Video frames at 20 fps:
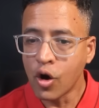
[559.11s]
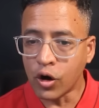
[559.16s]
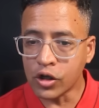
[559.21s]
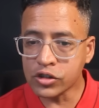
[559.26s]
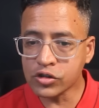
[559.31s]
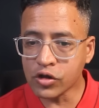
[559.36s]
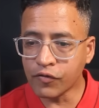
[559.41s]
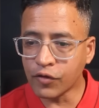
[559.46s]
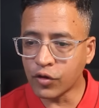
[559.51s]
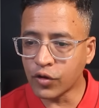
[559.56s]

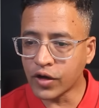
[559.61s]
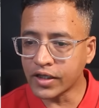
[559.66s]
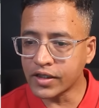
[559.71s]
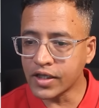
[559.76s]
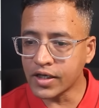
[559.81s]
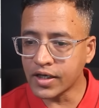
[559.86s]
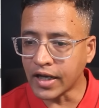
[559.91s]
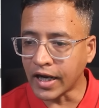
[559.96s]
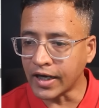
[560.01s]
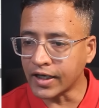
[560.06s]
Also, if you look at
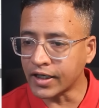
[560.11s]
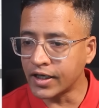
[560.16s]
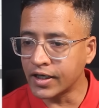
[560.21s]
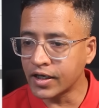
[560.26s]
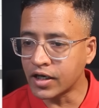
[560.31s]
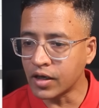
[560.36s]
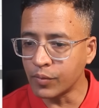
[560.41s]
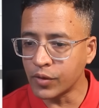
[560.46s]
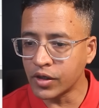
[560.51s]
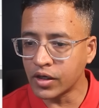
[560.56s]
the net
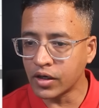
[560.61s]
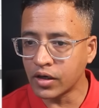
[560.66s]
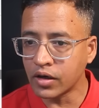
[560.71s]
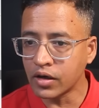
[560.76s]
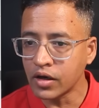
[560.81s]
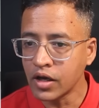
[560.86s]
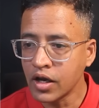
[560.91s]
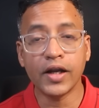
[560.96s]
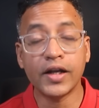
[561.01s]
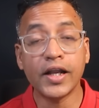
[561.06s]
income
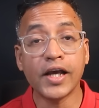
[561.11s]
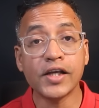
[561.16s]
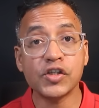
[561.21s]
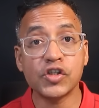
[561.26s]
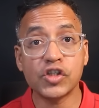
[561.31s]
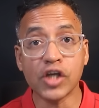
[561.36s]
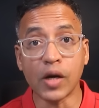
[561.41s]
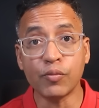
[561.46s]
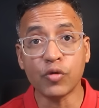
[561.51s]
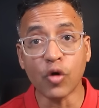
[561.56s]
here, it has
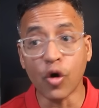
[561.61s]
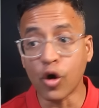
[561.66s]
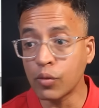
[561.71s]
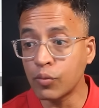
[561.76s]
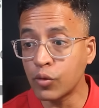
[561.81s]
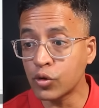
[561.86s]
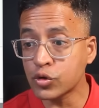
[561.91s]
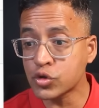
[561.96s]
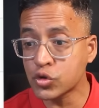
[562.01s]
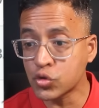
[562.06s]
jumped
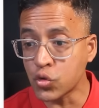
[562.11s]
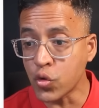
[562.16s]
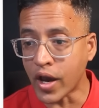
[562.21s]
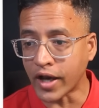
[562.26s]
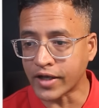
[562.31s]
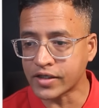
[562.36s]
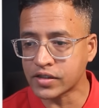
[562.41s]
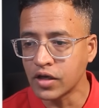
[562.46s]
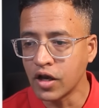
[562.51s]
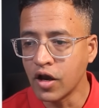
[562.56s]
almost
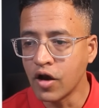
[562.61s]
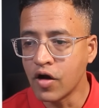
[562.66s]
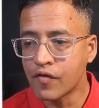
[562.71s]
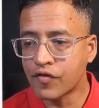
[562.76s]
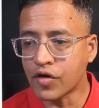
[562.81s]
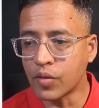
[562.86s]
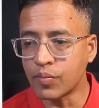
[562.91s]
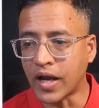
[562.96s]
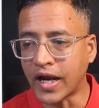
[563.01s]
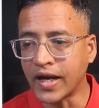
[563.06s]
2x
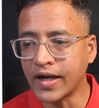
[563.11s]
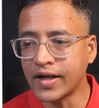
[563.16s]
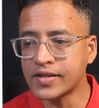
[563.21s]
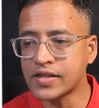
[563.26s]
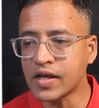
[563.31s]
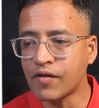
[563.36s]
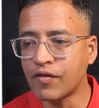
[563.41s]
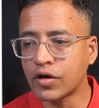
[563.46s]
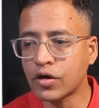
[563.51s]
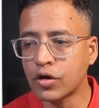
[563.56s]
from
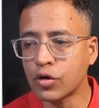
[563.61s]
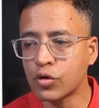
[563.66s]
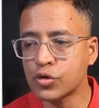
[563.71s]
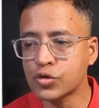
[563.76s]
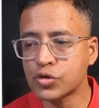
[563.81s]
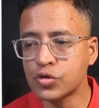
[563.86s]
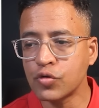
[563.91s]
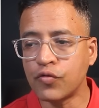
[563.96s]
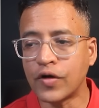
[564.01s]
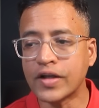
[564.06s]
97
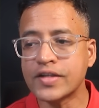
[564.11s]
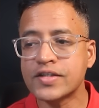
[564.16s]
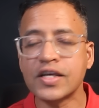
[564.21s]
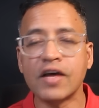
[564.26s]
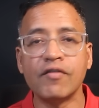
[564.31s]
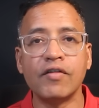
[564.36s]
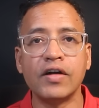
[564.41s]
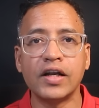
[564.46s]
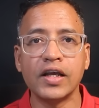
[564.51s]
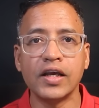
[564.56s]
crores to
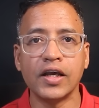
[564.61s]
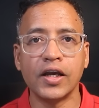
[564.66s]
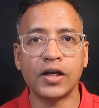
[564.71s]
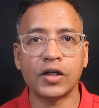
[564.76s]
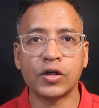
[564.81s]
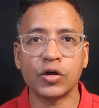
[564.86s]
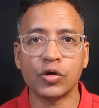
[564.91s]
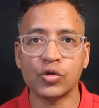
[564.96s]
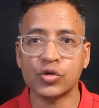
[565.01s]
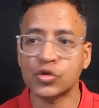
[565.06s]

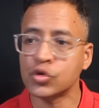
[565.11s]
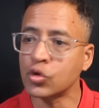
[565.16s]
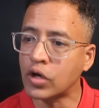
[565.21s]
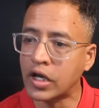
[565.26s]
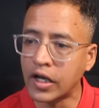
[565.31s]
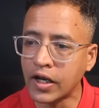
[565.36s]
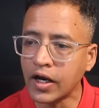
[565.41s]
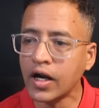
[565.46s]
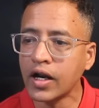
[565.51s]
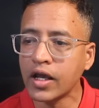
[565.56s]
178 crores. So
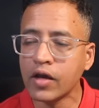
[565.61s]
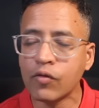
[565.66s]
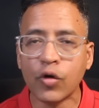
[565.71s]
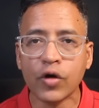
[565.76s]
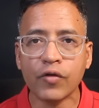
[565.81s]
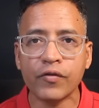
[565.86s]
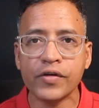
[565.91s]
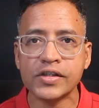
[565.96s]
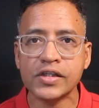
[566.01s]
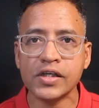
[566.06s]
clearly
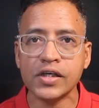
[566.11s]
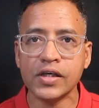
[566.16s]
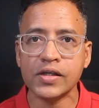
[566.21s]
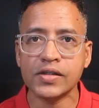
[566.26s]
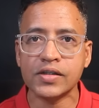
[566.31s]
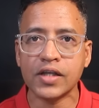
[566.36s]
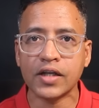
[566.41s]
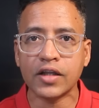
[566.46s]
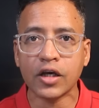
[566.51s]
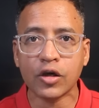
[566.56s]
what we see
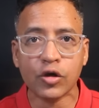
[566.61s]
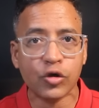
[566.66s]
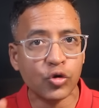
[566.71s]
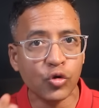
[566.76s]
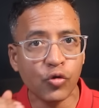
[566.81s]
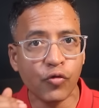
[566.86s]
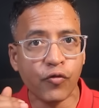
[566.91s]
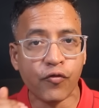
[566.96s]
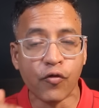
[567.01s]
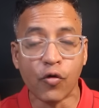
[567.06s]
is that the
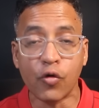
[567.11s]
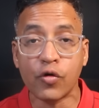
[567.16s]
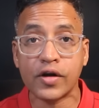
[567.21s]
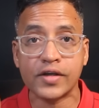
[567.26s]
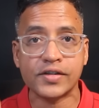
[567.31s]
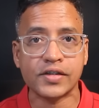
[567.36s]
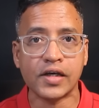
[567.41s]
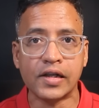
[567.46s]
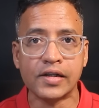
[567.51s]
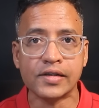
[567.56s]
Q4
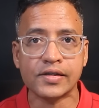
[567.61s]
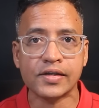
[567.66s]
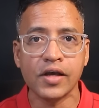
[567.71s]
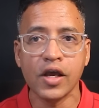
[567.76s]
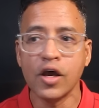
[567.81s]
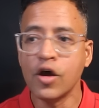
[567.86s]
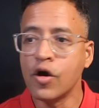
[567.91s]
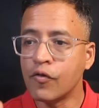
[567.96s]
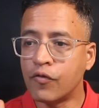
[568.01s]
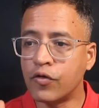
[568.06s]
results
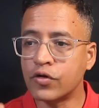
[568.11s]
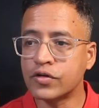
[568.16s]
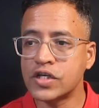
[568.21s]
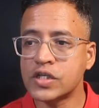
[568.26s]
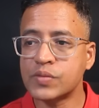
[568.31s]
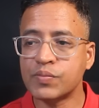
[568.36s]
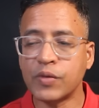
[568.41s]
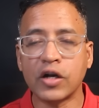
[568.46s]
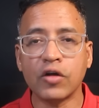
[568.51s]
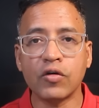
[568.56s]
for
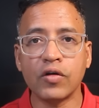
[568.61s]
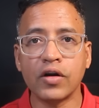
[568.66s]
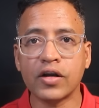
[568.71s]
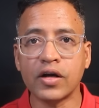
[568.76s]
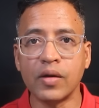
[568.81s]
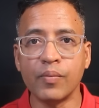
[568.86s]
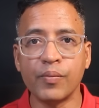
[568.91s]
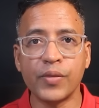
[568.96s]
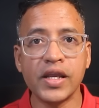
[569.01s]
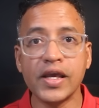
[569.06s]
this particular
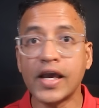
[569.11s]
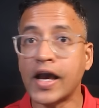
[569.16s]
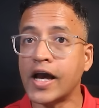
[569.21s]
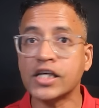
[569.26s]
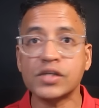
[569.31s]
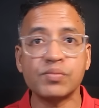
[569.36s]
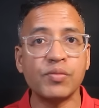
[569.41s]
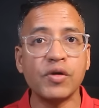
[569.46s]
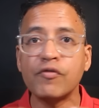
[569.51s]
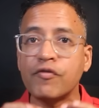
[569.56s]
company
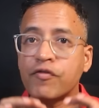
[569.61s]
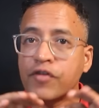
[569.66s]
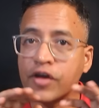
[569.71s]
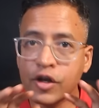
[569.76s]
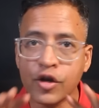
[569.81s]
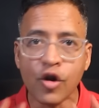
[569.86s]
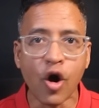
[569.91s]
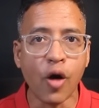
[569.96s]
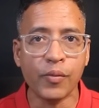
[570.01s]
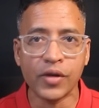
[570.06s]
has been
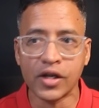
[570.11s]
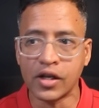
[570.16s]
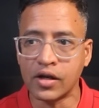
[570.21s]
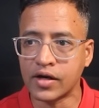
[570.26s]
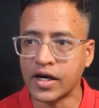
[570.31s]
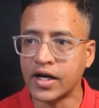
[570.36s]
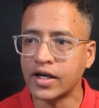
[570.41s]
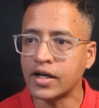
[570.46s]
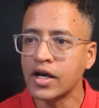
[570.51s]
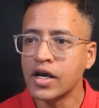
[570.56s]
phenomenal,
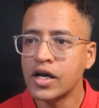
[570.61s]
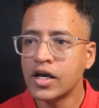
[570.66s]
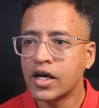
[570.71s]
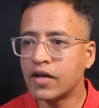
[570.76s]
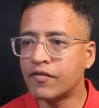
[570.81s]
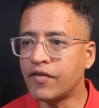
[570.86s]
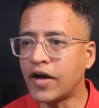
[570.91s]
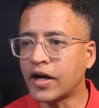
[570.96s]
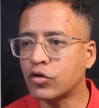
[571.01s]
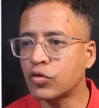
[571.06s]
right?
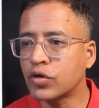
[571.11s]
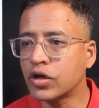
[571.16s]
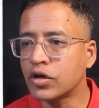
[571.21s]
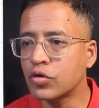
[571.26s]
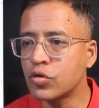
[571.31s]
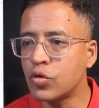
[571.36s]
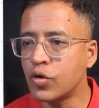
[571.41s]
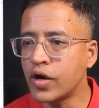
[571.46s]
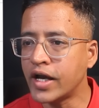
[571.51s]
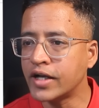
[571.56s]
In fact, you
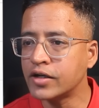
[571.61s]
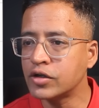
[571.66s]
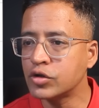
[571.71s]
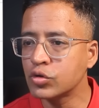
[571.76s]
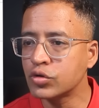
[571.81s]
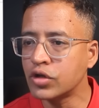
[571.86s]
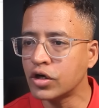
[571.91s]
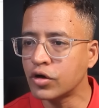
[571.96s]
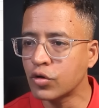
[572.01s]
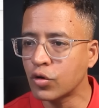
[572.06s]
can go and
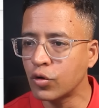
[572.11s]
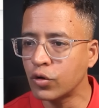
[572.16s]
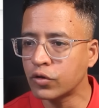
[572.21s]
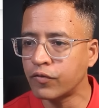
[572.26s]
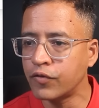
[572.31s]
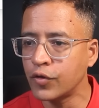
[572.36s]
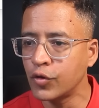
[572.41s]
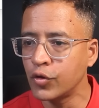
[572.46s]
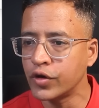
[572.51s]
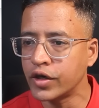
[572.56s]
do the
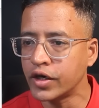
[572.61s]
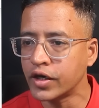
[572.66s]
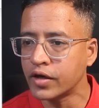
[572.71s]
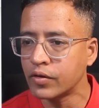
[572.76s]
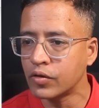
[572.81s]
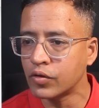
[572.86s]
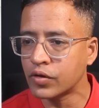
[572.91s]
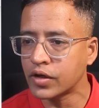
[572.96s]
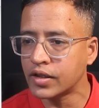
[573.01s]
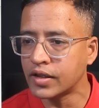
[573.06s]
growth view
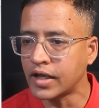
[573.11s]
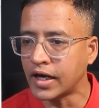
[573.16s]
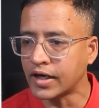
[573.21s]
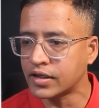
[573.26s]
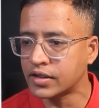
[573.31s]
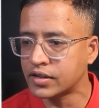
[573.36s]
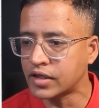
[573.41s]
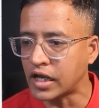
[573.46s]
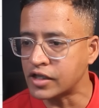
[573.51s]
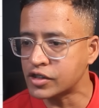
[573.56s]
here. Okay,
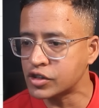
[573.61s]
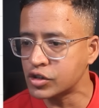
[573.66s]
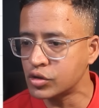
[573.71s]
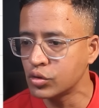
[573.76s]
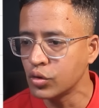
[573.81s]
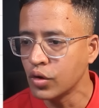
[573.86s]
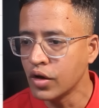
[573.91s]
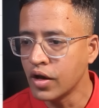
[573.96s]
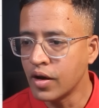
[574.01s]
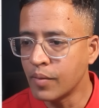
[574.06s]
that tells
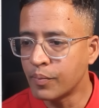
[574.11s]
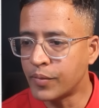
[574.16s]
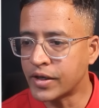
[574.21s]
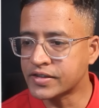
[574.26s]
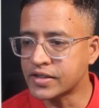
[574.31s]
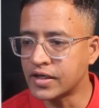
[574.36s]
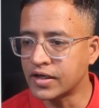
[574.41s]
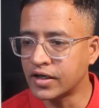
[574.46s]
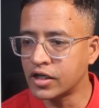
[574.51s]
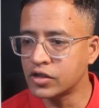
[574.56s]
you
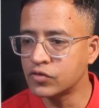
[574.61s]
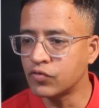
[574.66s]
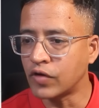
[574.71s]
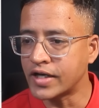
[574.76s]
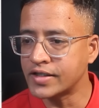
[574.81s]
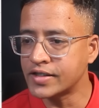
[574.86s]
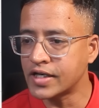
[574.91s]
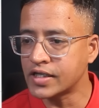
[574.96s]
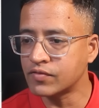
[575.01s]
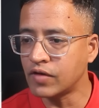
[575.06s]
percentage
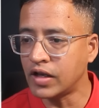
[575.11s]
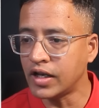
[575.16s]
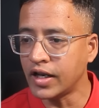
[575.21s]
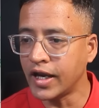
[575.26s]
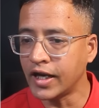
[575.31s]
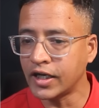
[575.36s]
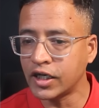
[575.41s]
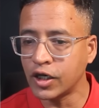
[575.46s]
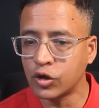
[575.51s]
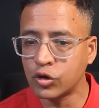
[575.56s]
wise as well,
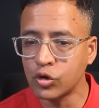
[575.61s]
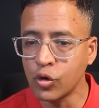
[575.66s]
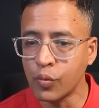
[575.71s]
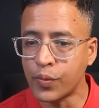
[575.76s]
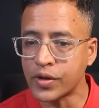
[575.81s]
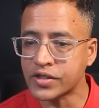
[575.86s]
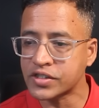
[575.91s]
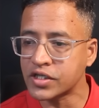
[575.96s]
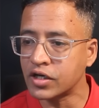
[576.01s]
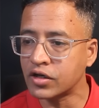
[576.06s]

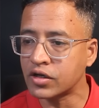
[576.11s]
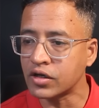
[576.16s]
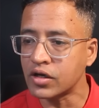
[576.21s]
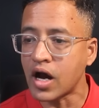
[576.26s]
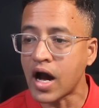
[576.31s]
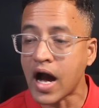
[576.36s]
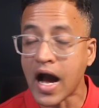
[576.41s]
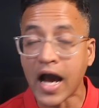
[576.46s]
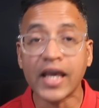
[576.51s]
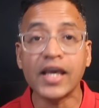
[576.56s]
82%
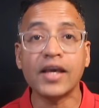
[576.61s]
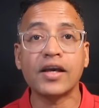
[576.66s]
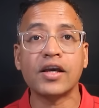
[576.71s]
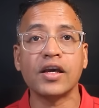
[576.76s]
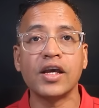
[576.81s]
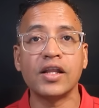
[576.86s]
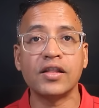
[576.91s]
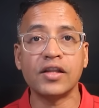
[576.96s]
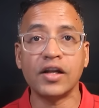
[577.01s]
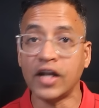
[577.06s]

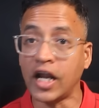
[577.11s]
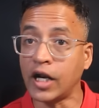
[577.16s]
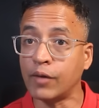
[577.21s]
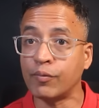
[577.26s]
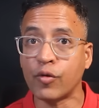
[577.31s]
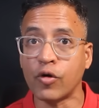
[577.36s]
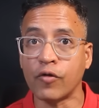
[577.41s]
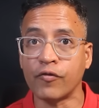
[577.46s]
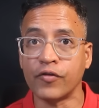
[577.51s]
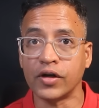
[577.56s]
hike in the
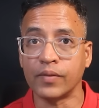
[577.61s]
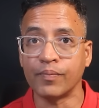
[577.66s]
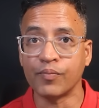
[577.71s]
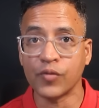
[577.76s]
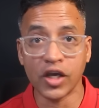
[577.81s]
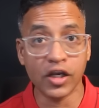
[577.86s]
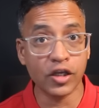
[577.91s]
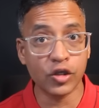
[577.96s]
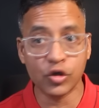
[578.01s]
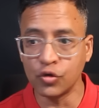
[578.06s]
net profit
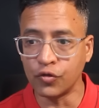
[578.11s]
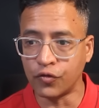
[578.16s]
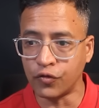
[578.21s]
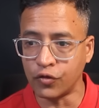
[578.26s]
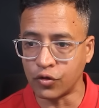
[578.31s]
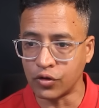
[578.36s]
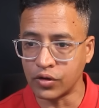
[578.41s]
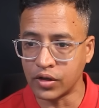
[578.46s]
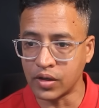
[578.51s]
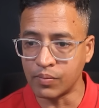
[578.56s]
in
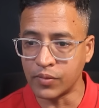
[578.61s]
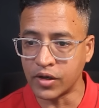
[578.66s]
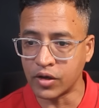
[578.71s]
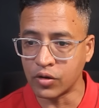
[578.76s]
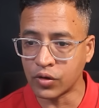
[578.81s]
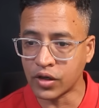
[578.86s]
Q4 number.